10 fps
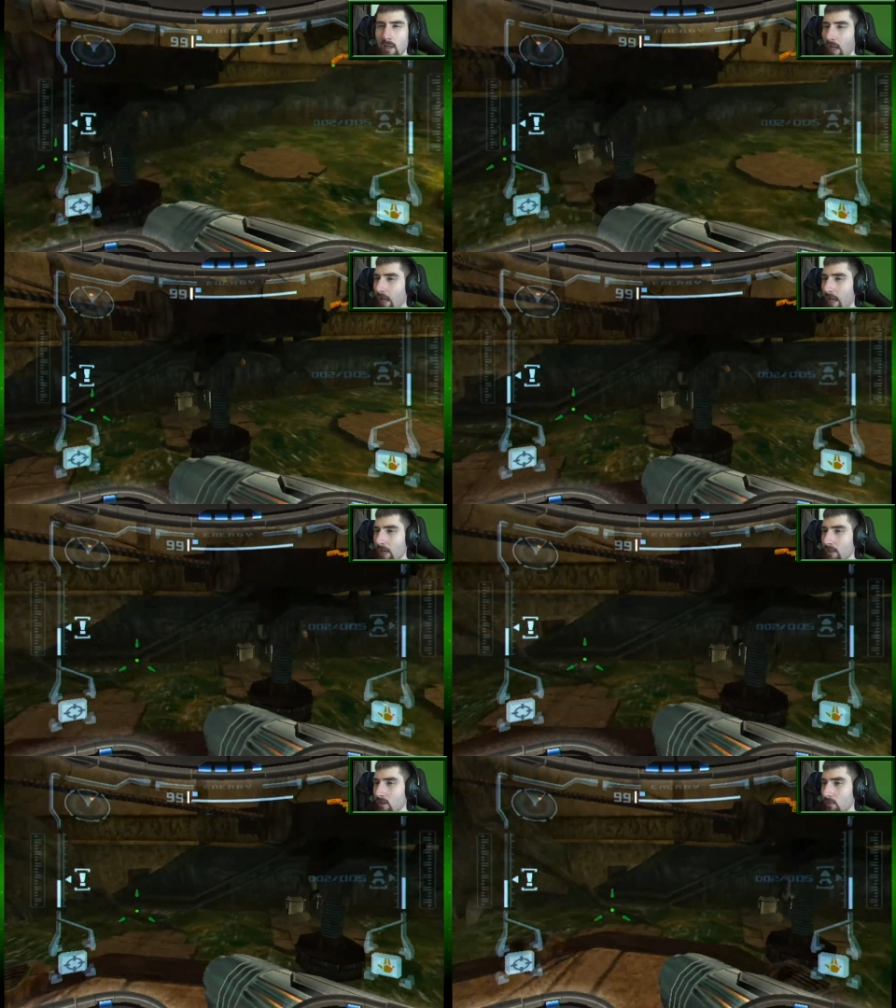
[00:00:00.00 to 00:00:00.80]
And
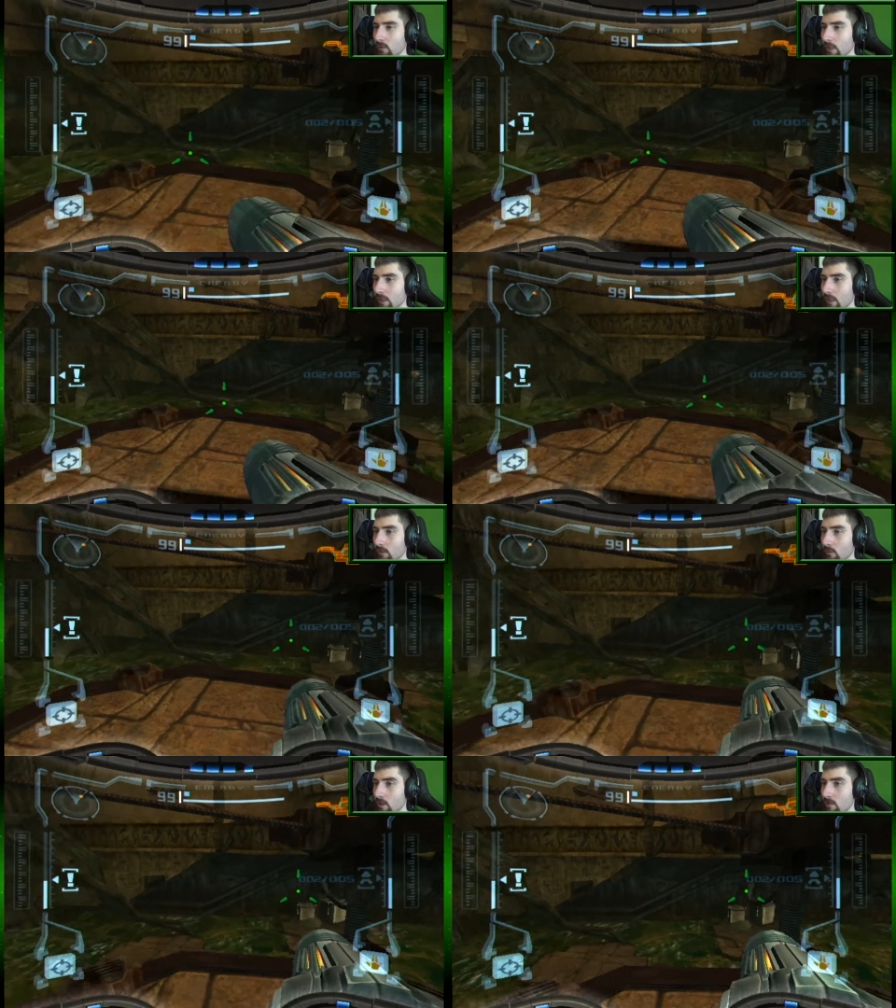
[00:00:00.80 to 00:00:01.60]
I don't really get
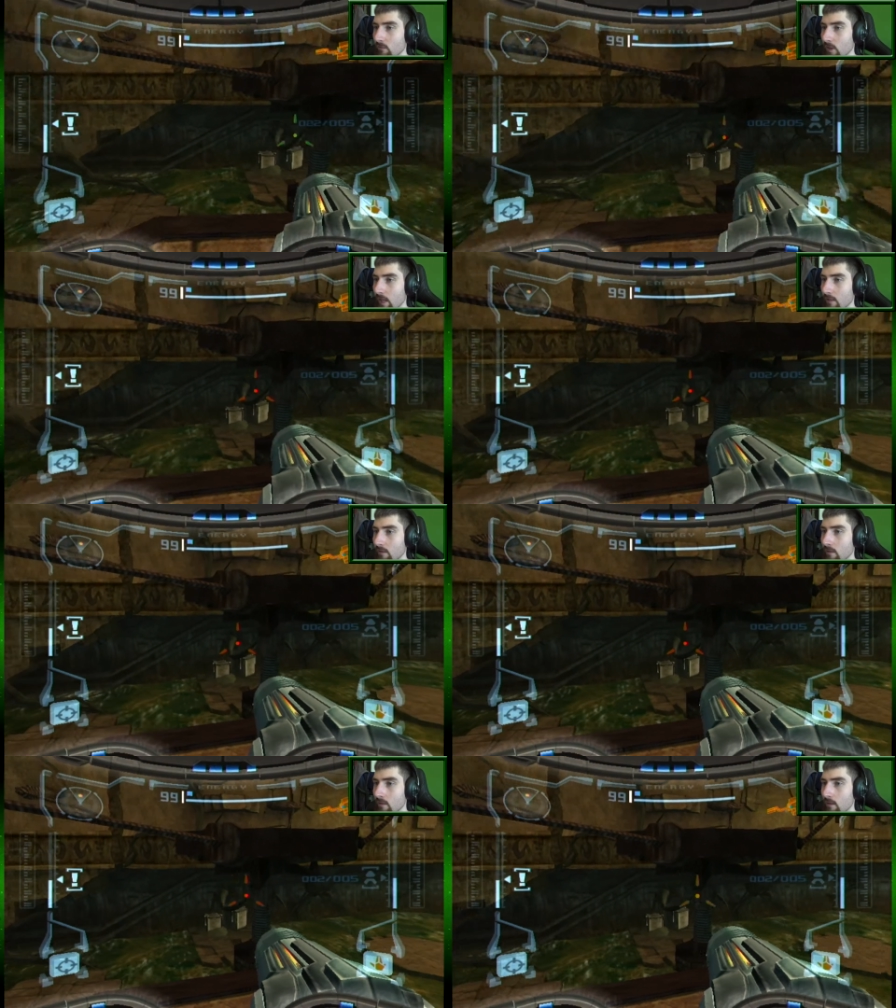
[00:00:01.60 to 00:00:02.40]
the reason for
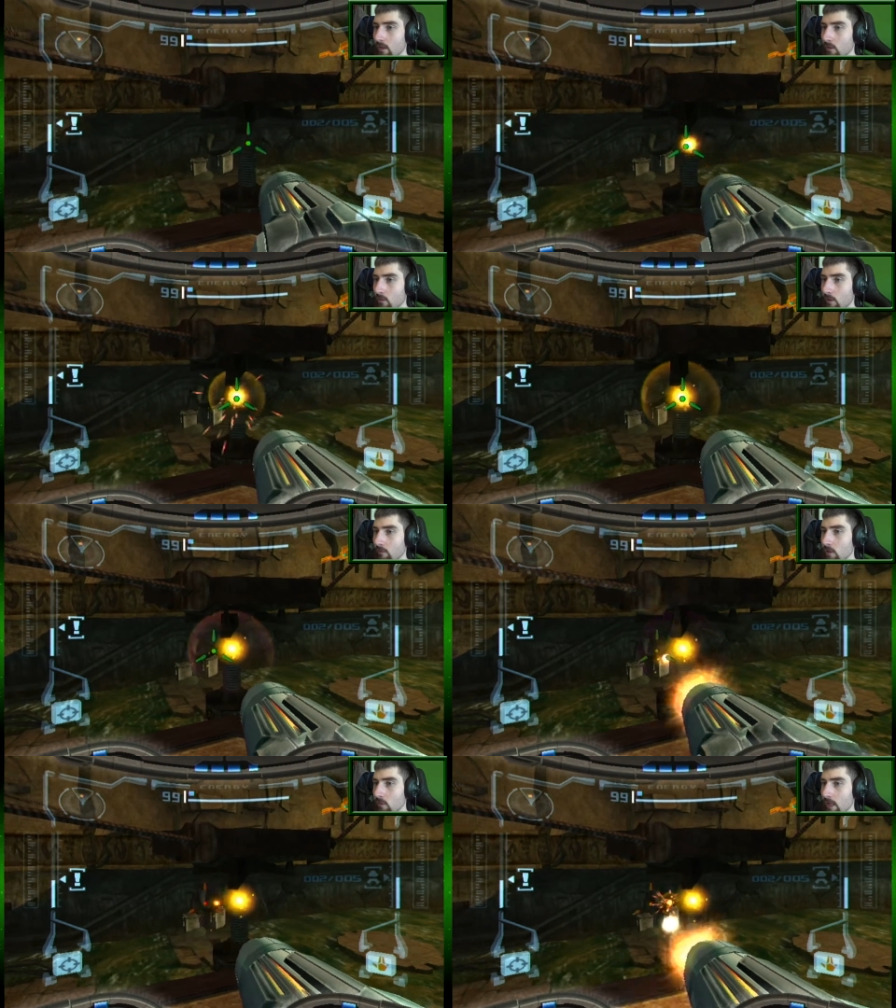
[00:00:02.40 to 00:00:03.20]
that. Oh, it's one
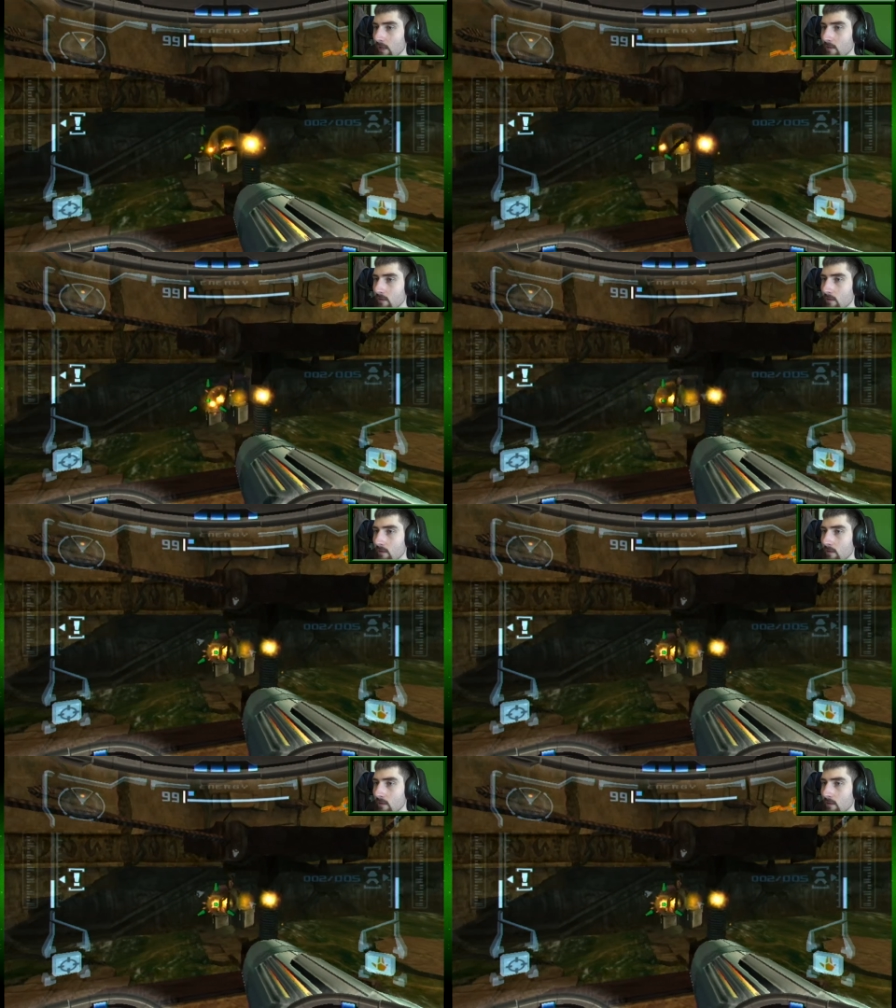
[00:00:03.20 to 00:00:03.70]
of you guys.